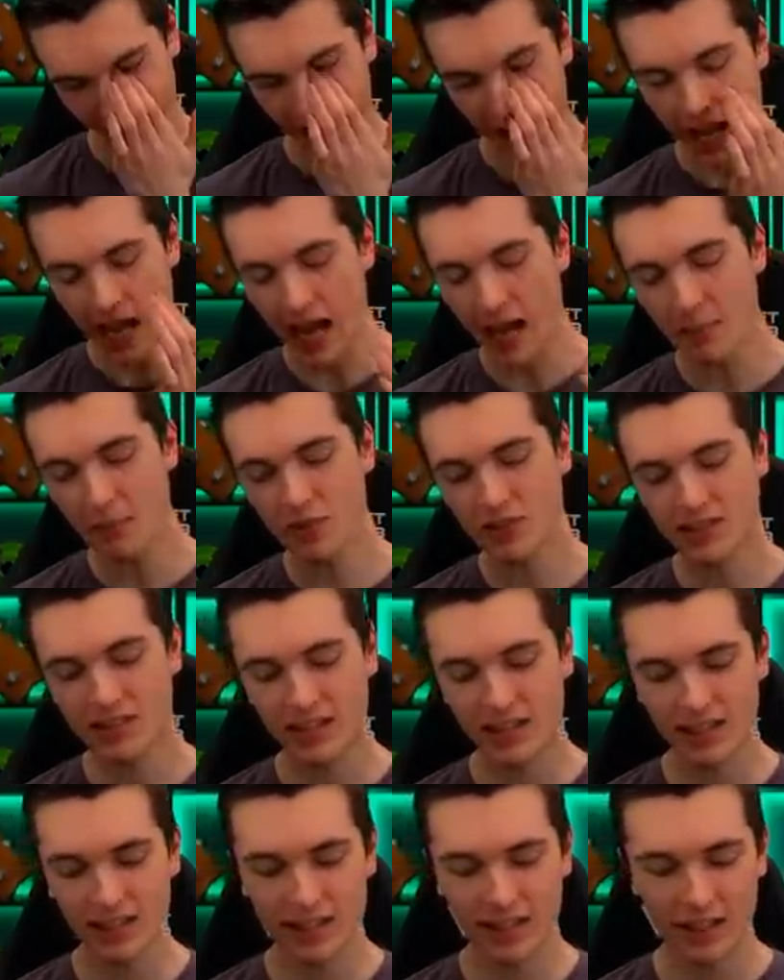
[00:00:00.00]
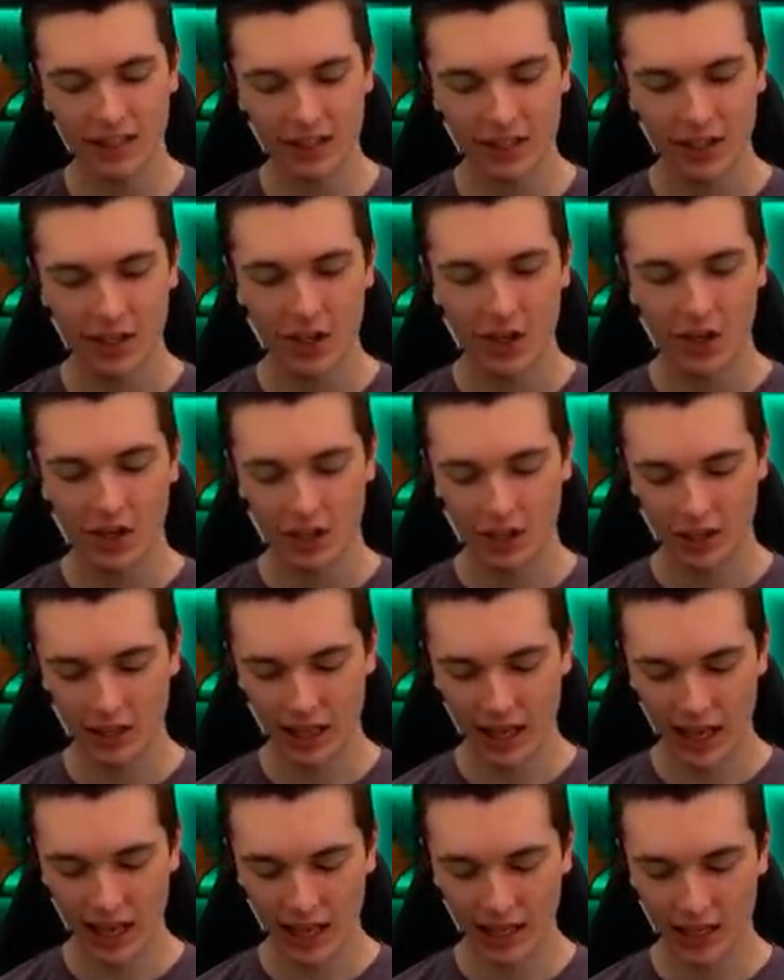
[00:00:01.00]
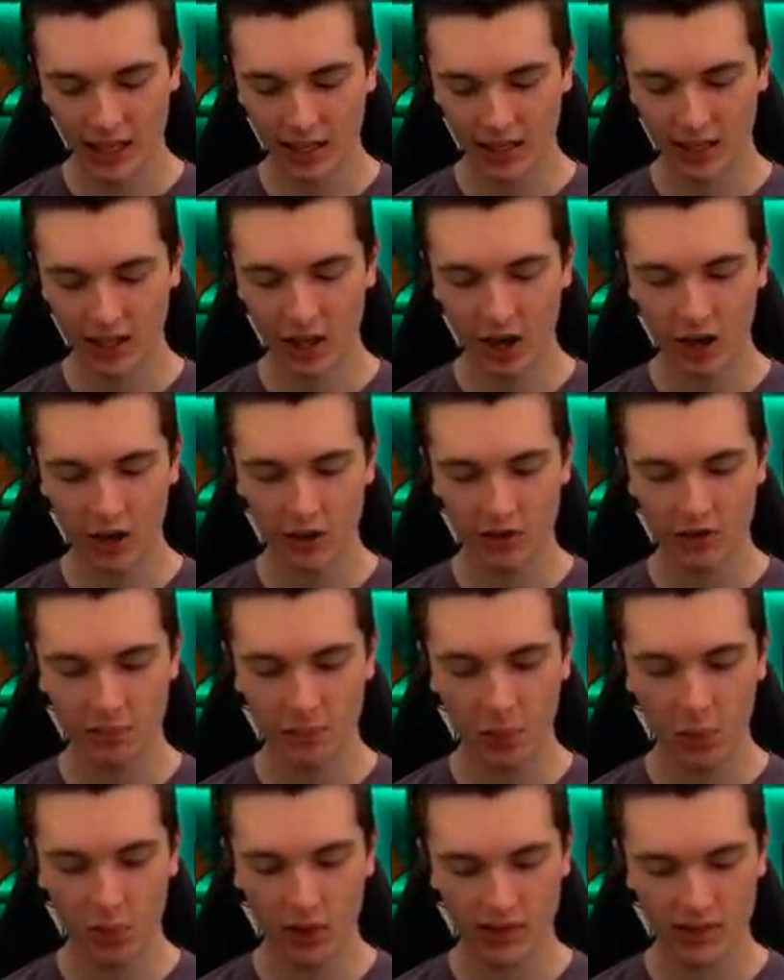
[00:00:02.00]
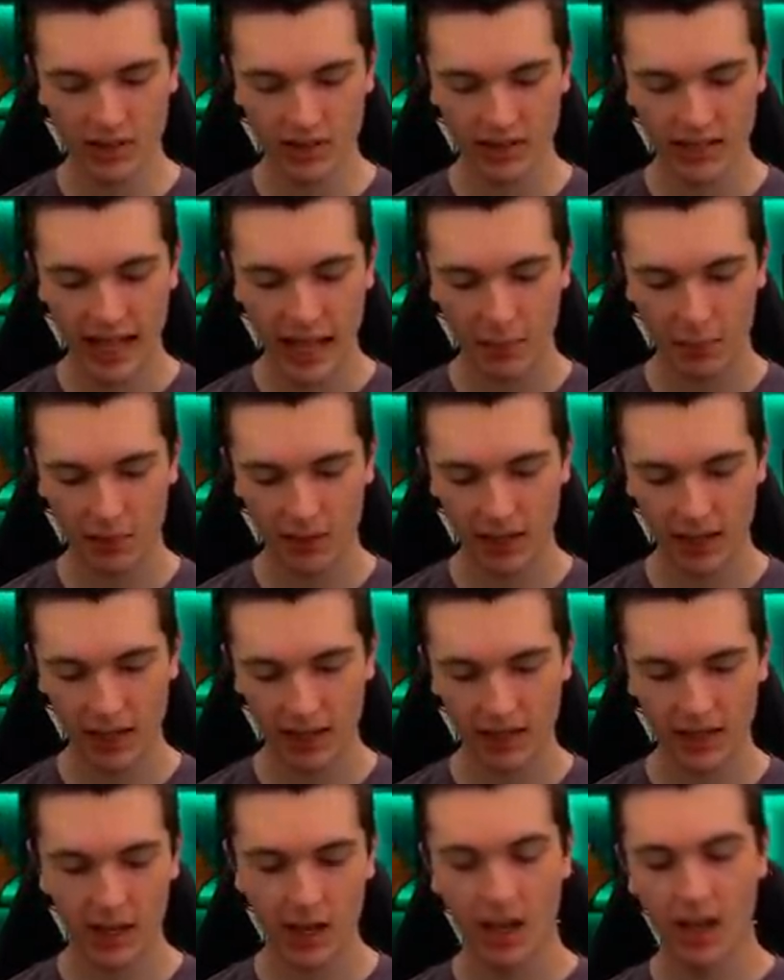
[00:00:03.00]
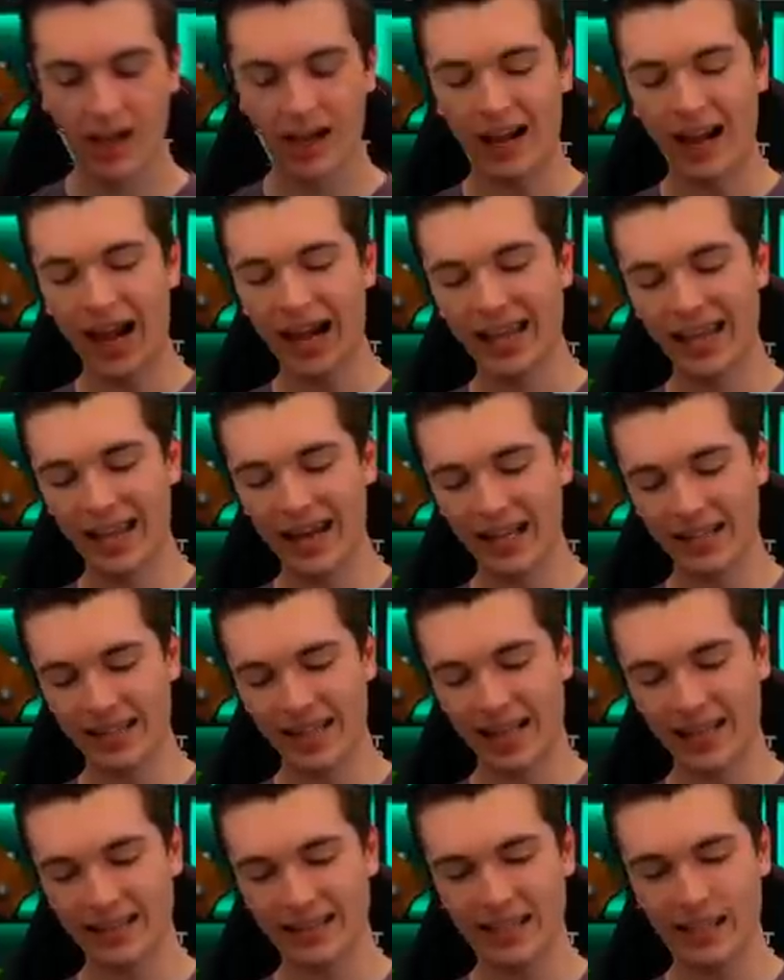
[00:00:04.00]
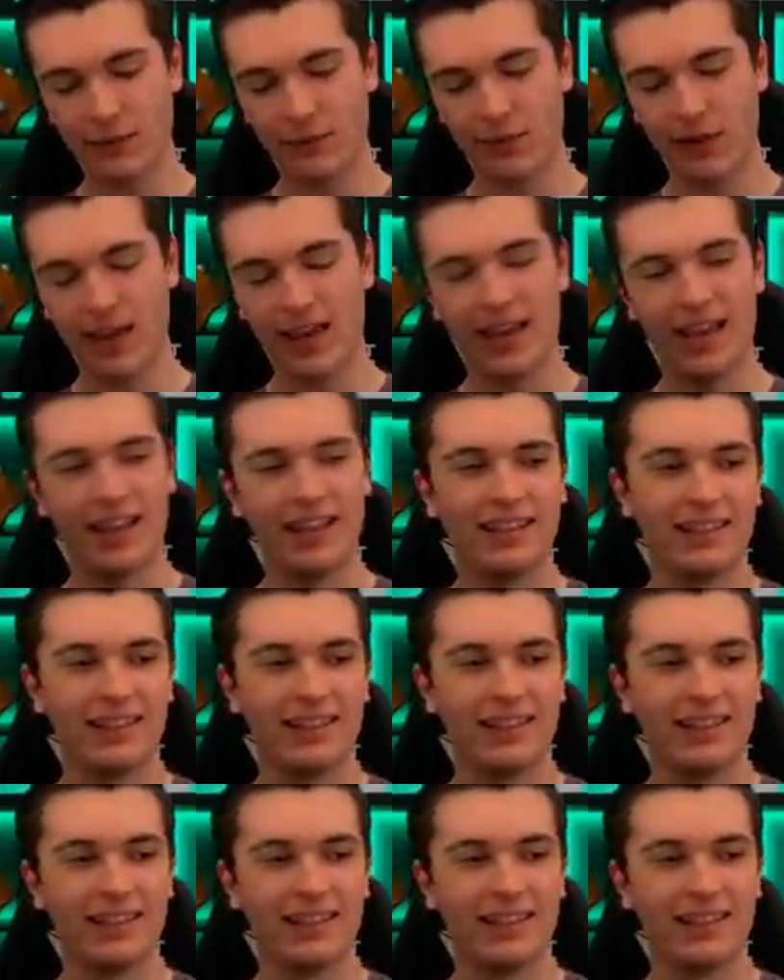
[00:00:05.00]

I'm just sitting here. Yeah, I got a guard's poison zap in hand. I got that defense.